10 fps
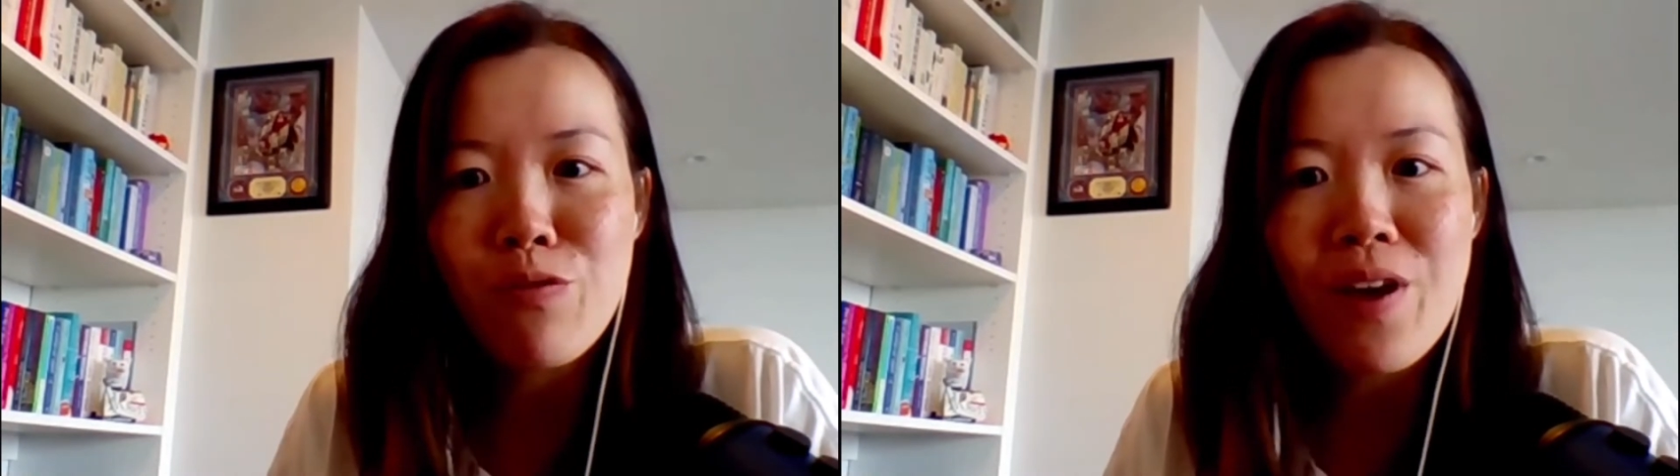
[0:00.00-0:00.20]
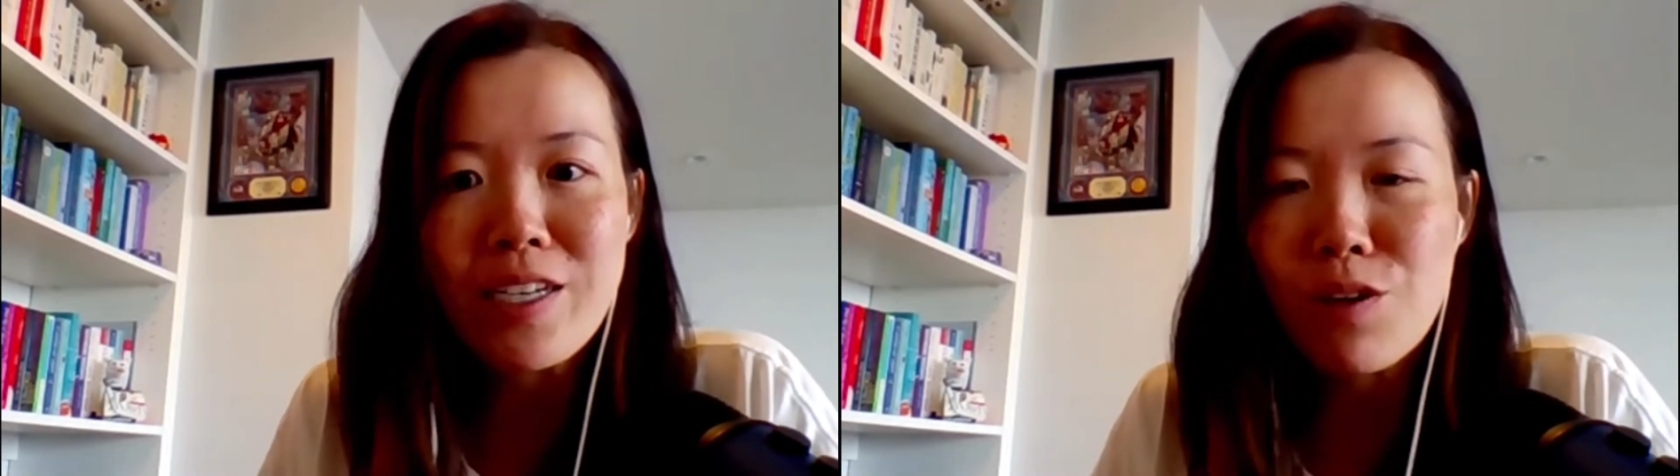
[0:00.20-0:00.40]

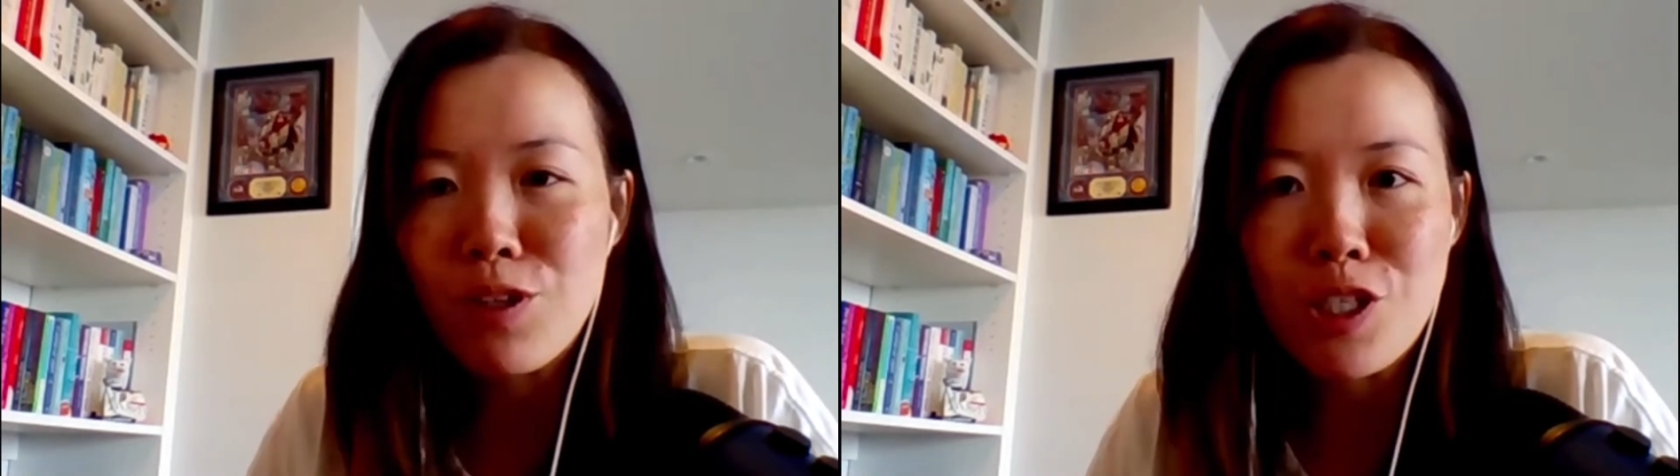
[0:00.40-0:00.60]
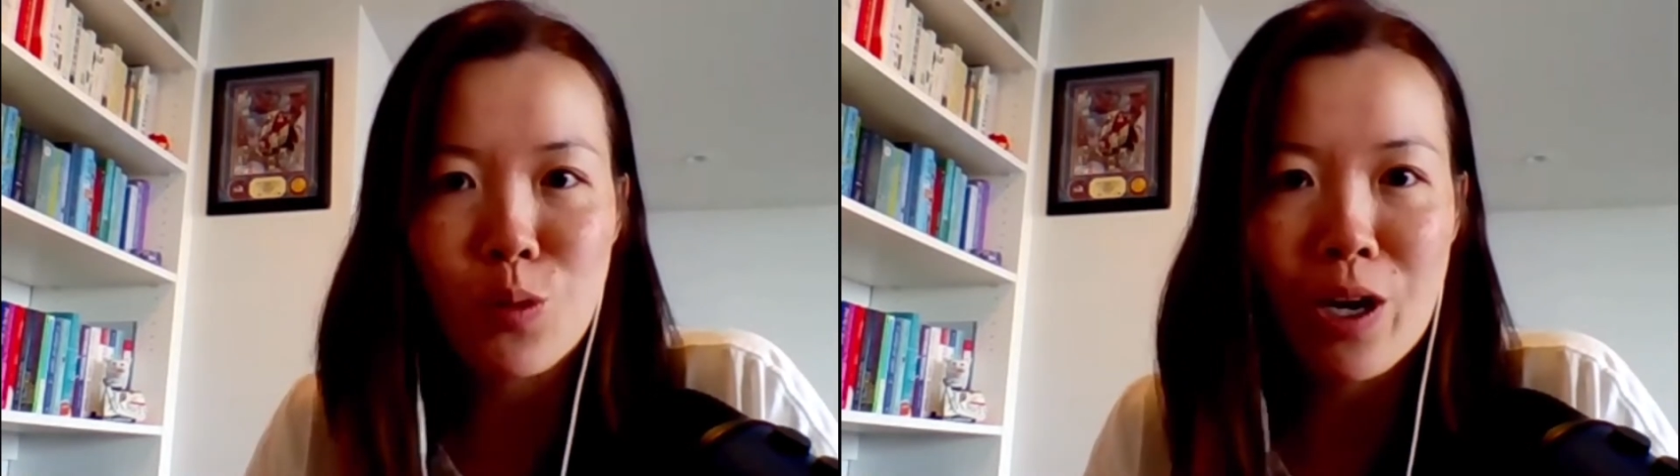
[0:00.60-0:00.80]
effect, I
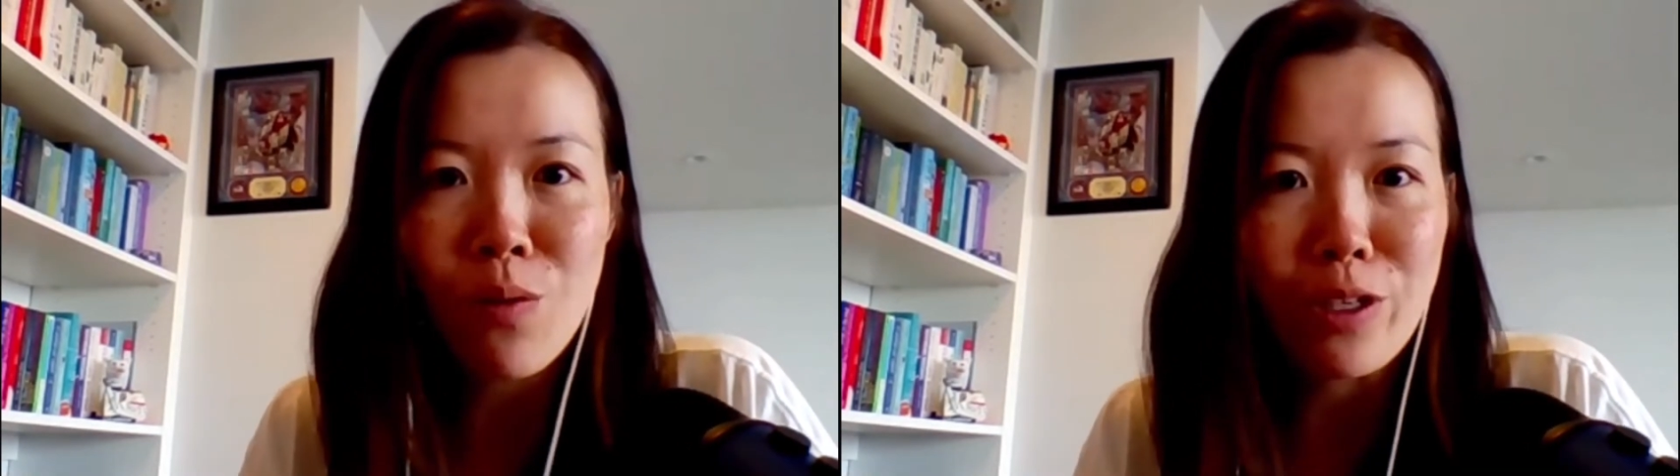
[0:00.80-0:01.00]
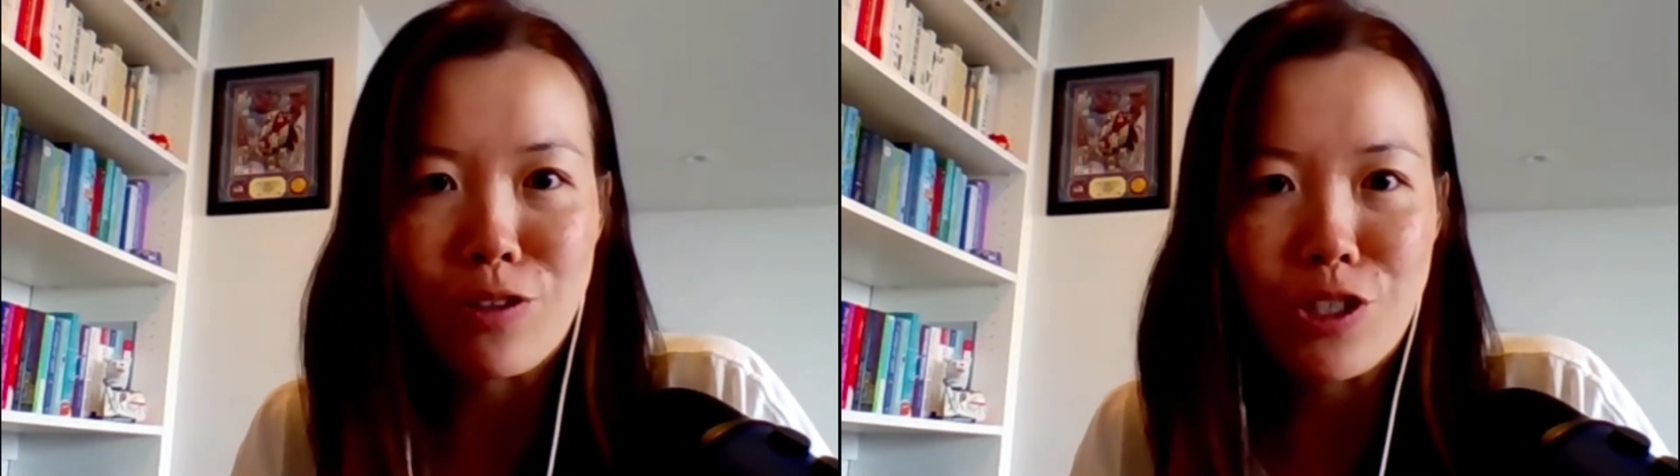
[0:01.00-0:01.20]
really don't care
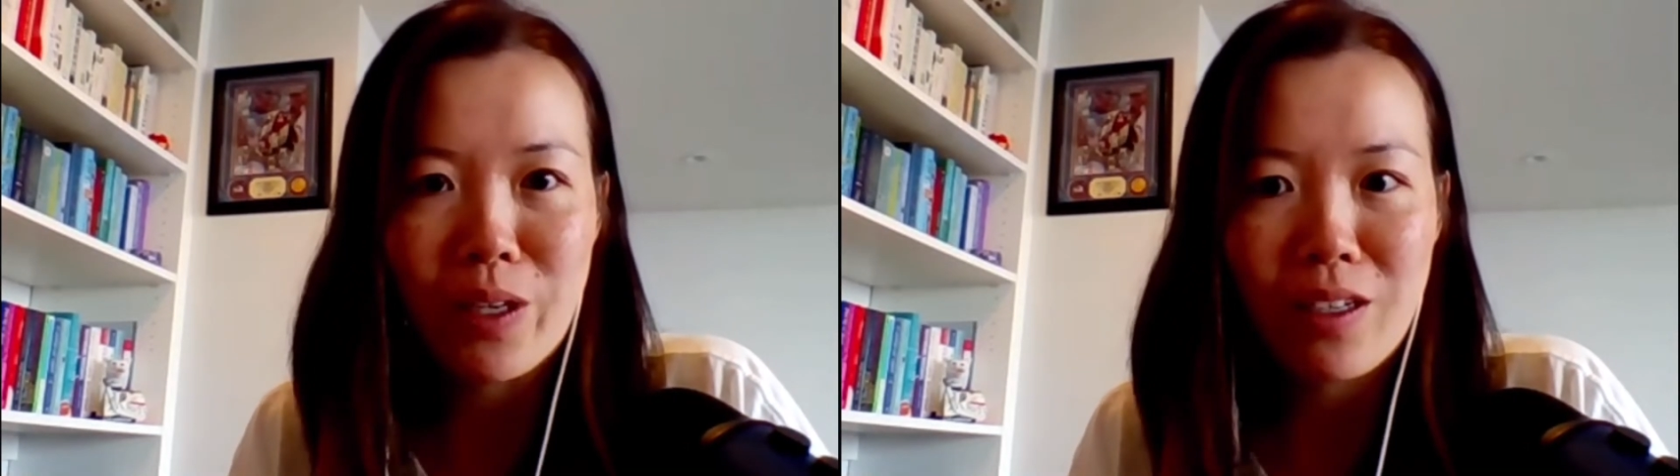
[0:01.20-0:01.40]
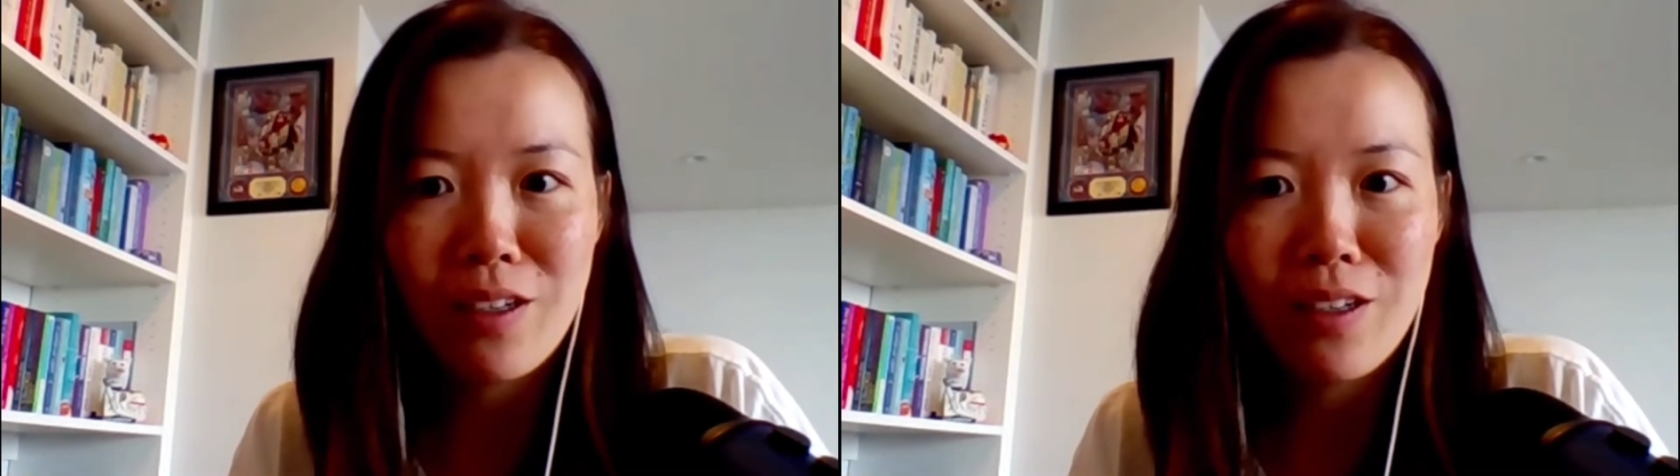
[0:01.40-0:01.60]
what you're doing.